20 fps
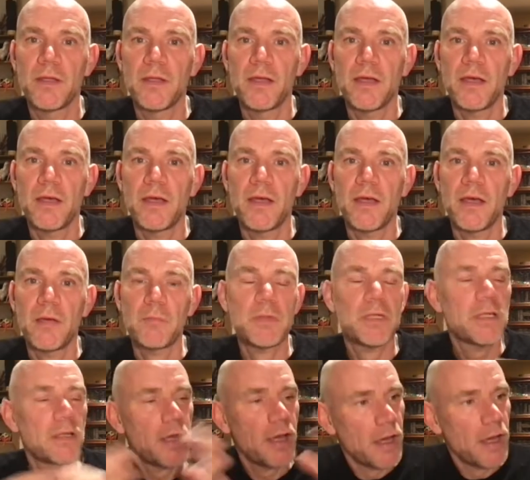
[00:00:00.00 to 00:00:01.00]

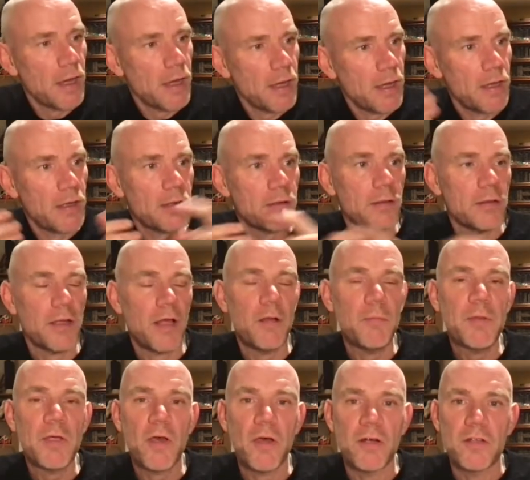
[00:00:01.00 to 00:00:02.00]
I'll
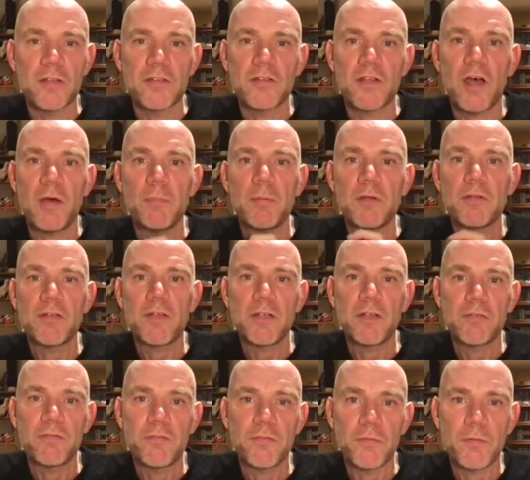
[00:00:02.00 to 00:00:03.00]
be honest, up until
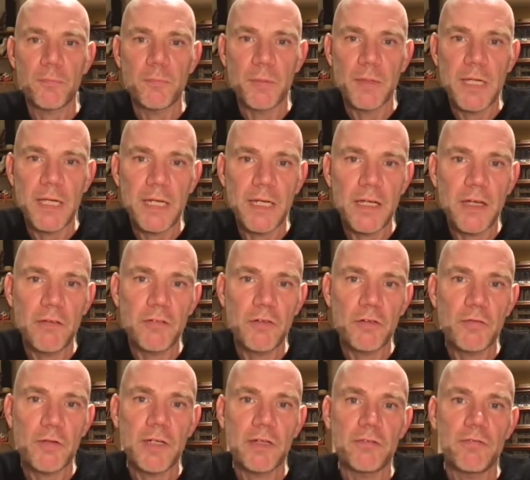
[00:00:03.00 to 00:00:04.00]
the beginning of the
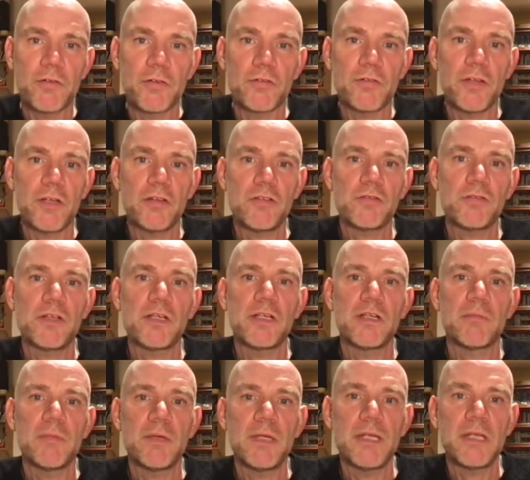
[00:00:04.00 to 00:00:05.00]
21st century, the
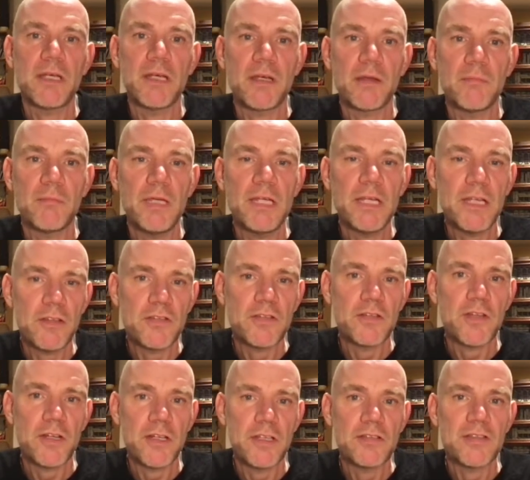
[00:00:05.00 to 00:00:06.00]
media
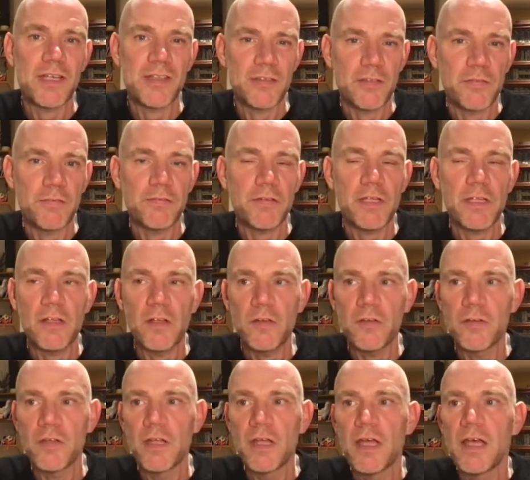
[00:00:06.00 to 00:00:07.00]
studies as a field
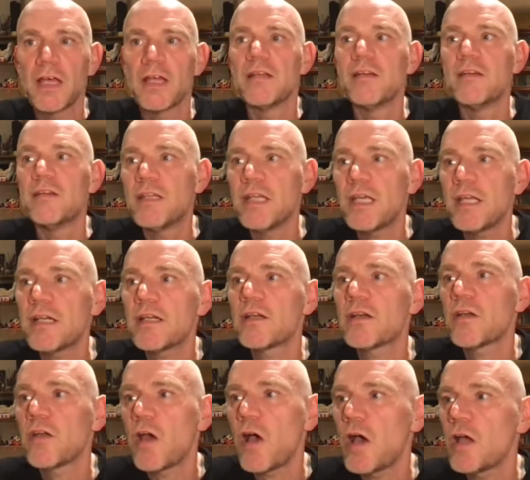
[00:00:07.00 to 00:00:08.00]
did
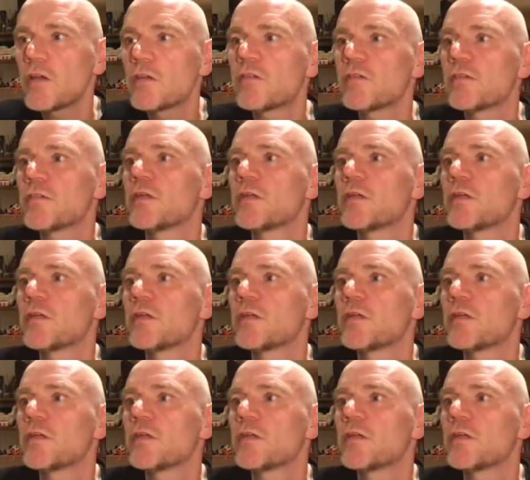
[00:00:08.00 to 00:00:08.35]
not